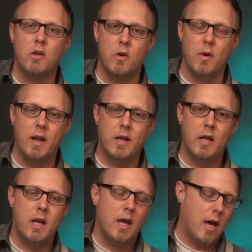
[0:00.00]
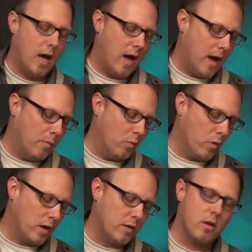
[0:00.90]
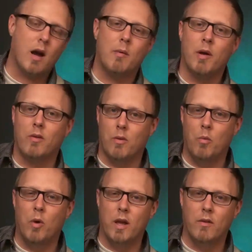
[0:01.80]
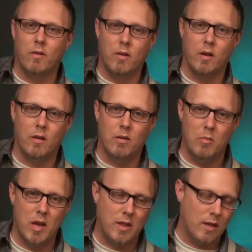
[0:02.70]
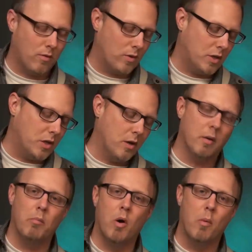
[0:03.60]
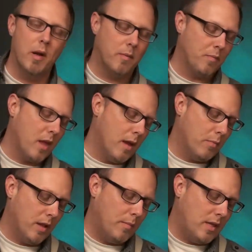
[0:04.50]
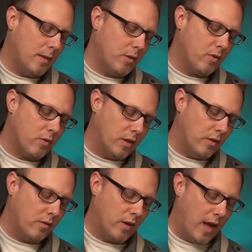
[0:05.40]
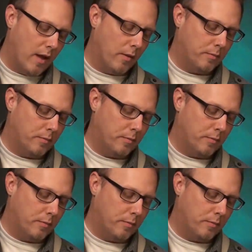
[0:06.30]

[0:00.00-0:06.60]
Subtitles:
do it, we're going to talk about some ways to make that stretch here in a moment. But let me demonstrate the scale.